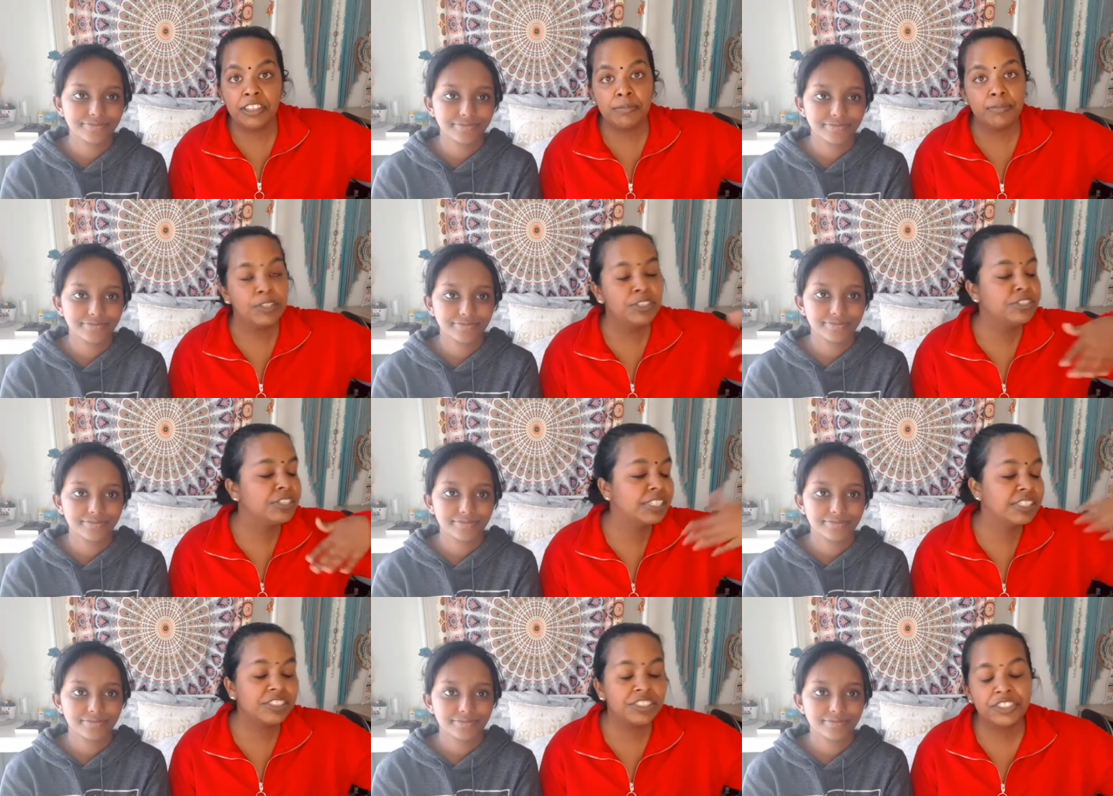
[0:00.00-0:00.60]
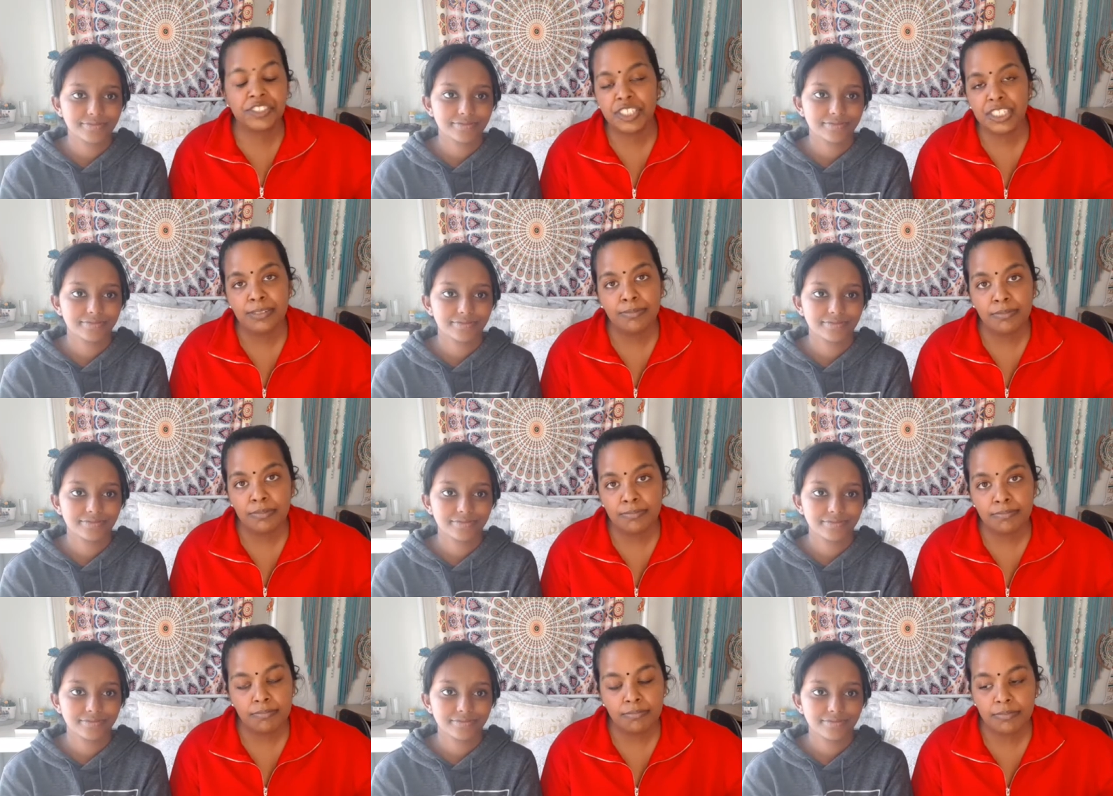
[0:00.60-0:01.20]
Speaker 1: the most
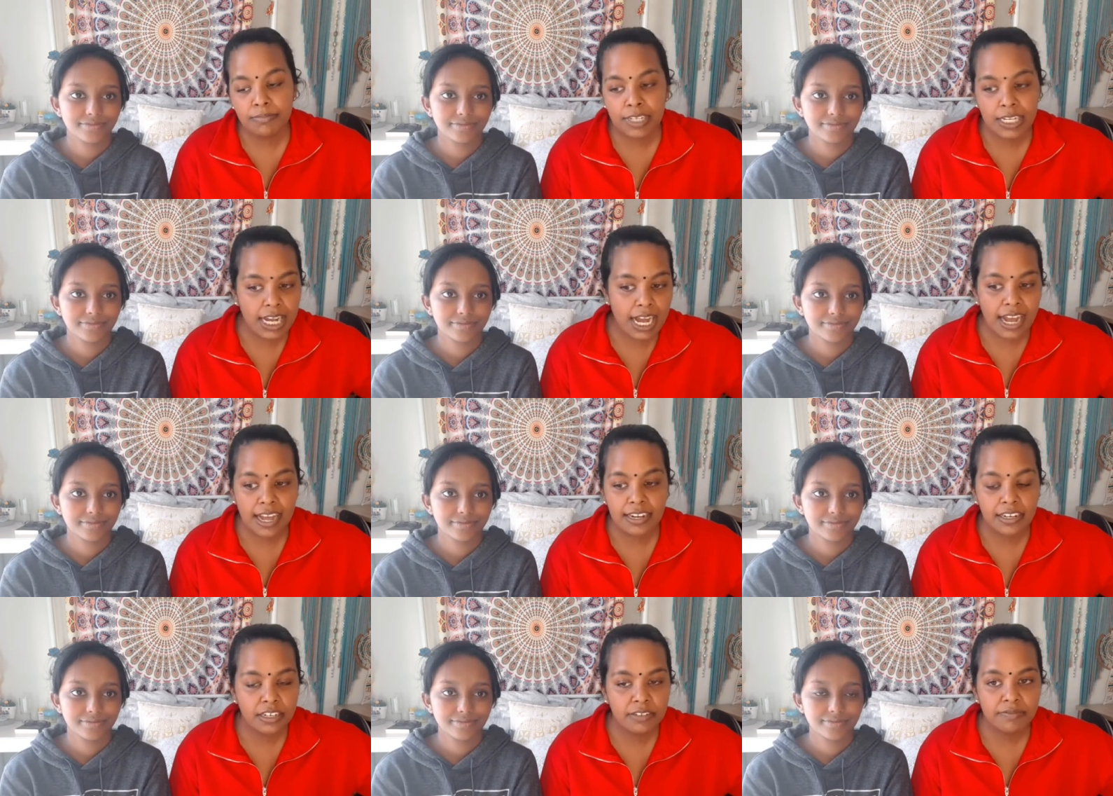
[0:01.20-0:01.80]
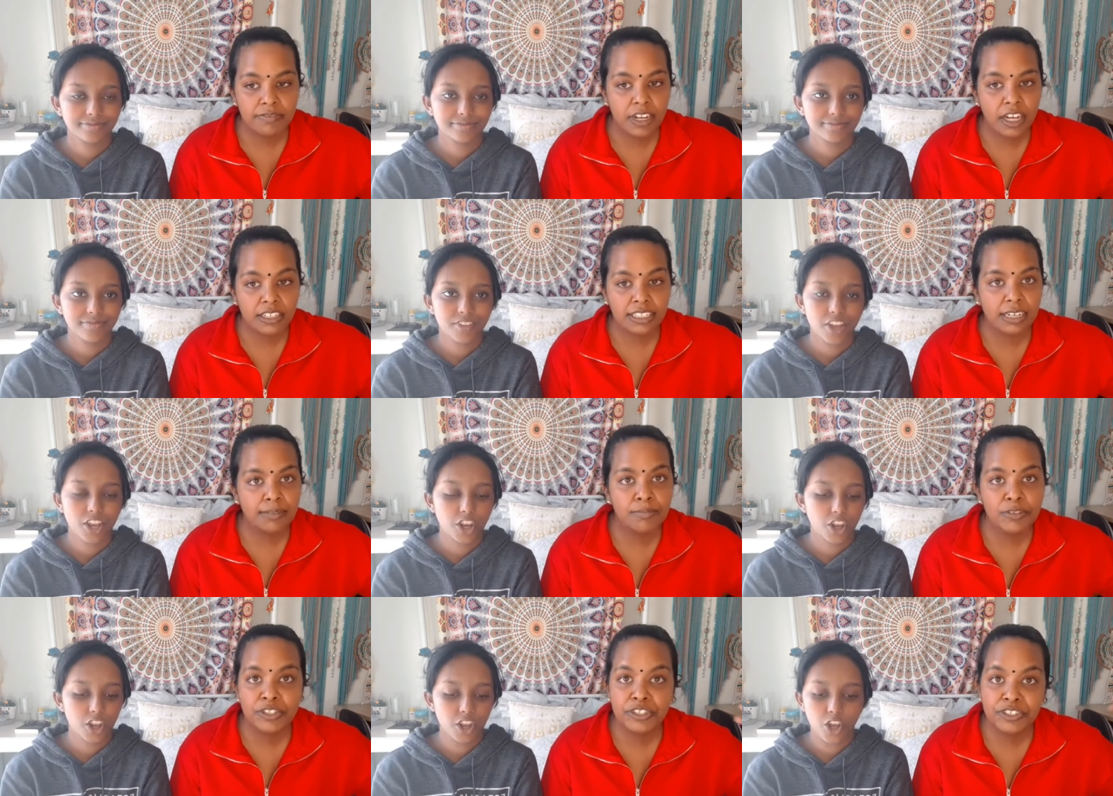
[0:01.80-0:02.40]
extreme kind of
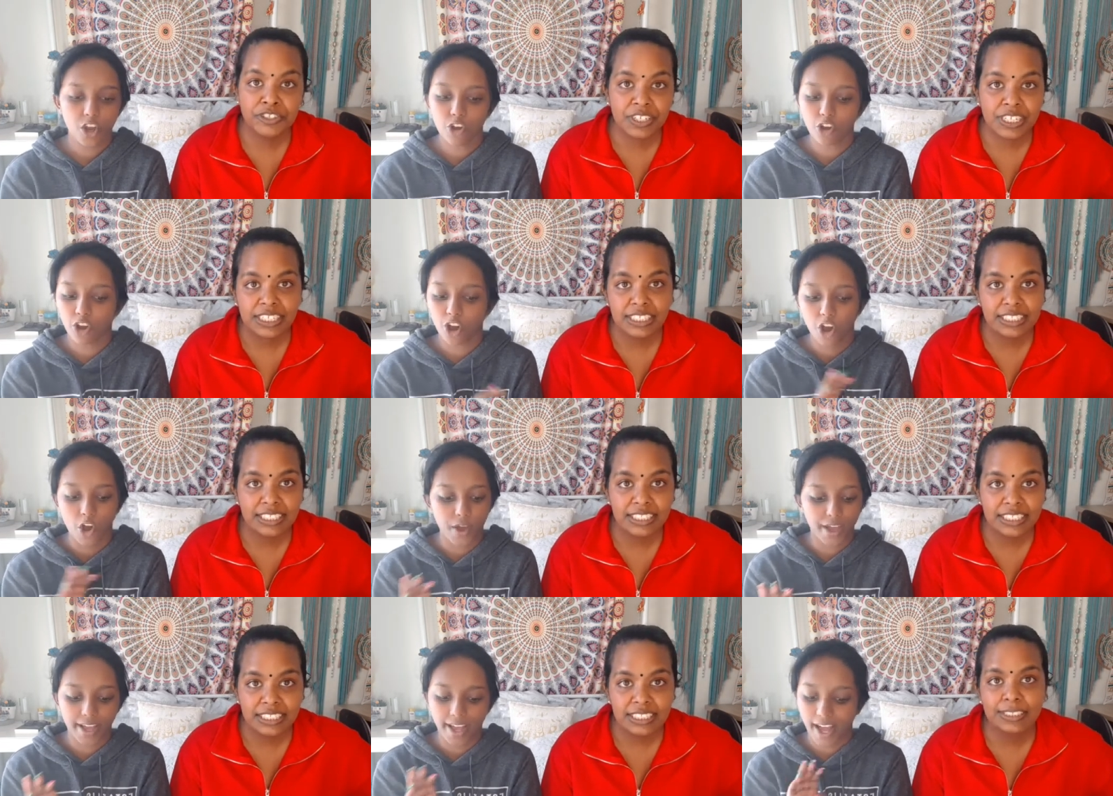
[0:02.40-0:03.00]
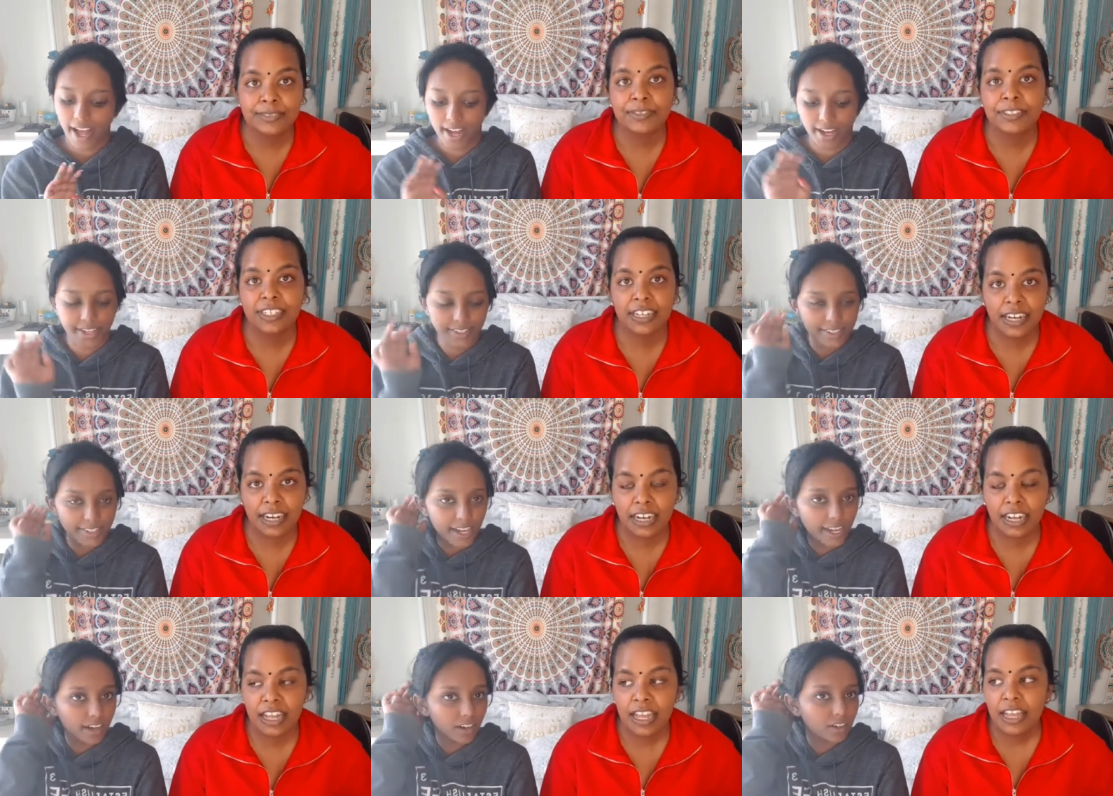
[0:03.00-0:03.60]
lockdown with no strictest
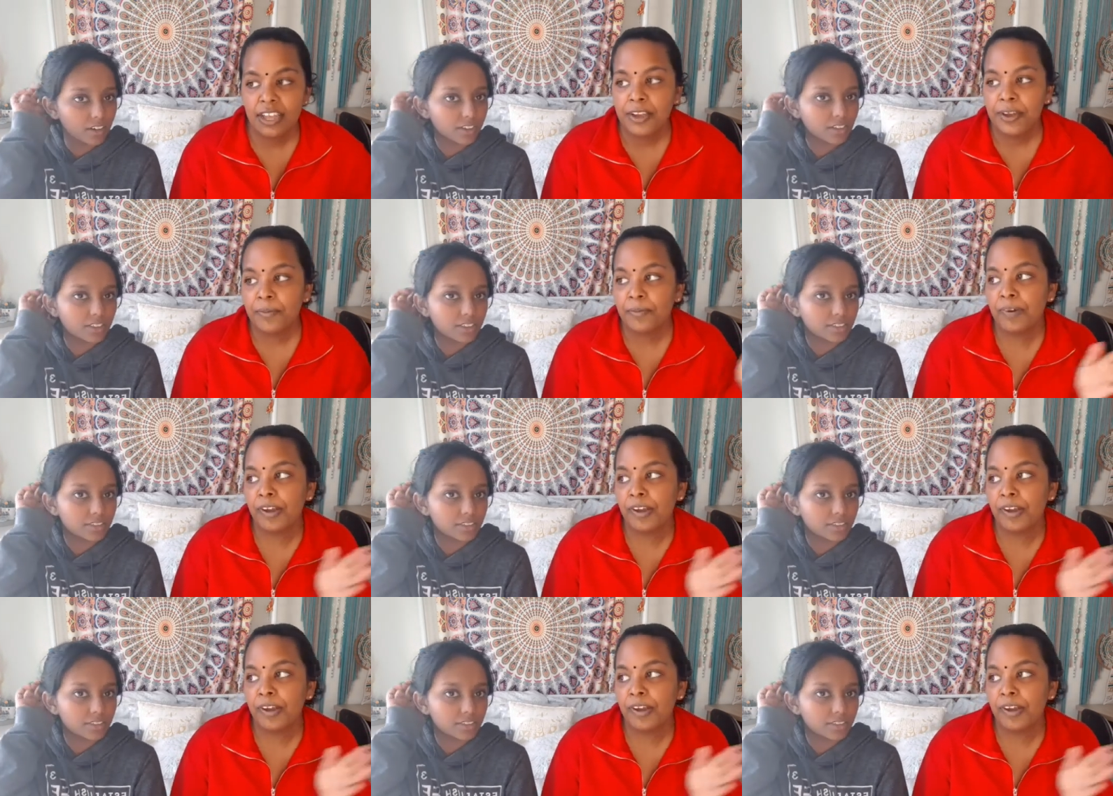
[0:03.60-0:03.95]
yeah at all.